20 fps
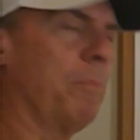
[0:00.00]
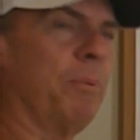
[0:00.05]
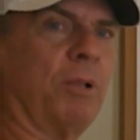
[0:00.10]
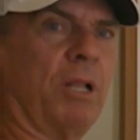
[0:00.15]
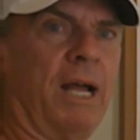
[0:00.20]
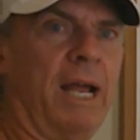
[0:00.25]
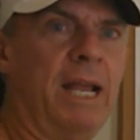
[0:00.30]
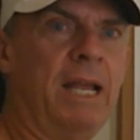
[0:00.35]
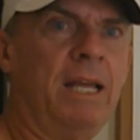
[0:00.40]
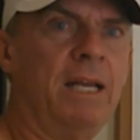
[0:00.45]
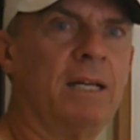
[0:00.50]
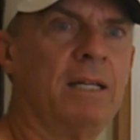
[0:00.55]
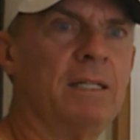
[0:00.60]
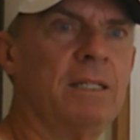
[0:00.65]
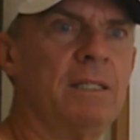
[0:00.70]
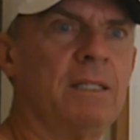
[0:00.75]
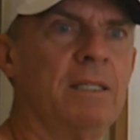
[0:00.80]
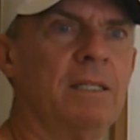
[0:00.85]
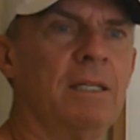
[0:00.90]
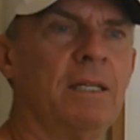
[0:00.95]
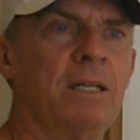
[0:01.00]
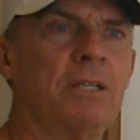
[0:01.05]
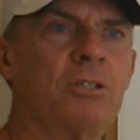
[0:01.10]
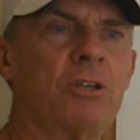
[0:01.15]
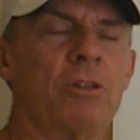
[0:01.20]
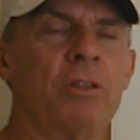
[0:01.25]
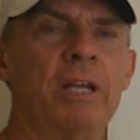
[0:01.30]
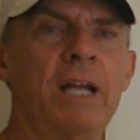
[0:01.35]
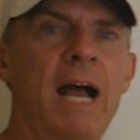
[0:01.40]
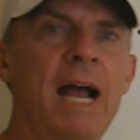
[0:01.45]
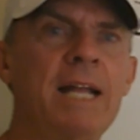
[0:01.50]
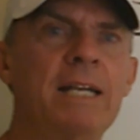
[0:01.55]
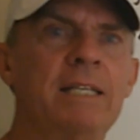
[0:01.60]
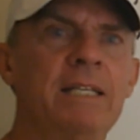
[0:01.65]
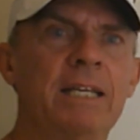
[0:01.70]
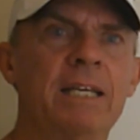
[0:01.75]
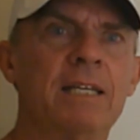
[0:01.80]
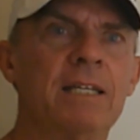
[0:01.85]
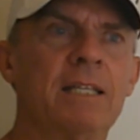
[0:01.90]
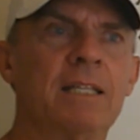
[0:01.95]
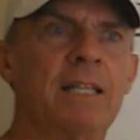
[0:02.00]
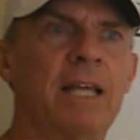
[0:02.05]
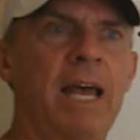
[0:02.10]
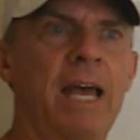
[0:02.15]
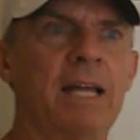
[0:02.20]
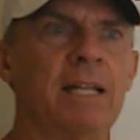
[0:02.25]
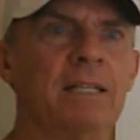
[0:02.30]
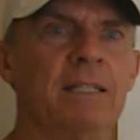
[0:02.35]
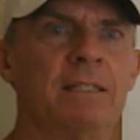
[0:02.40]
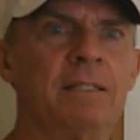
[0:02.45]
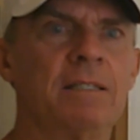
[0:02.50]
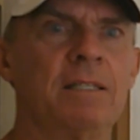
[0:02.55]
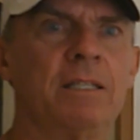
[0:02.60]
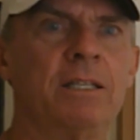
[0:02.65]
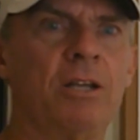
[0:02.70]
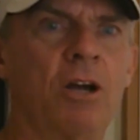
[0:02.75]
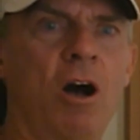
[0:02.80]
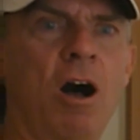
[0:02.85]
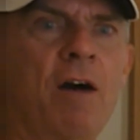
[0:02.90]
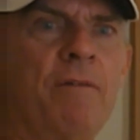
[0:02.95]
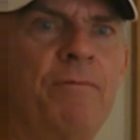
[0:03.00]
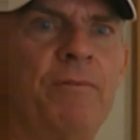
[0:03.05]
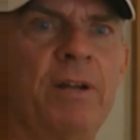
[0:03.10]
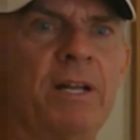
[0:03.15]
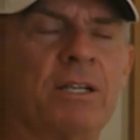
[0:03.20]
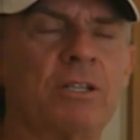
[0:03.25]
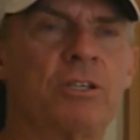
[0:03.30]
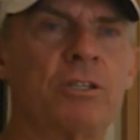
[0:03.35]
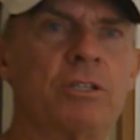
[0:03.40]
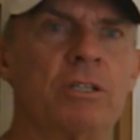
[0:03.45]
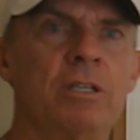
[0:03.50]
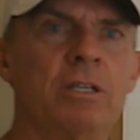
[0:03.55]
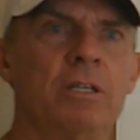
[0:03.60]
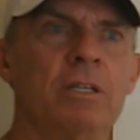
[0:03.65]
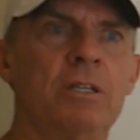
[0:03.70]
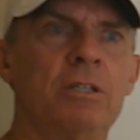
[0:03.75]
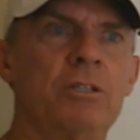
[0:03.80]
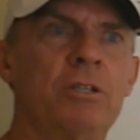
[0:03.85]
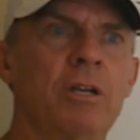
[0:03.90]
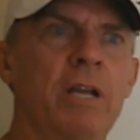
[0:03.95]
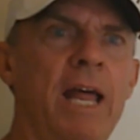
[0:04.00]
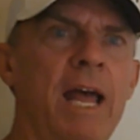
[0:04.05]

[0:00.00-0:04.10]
to play? So the idea that the offense should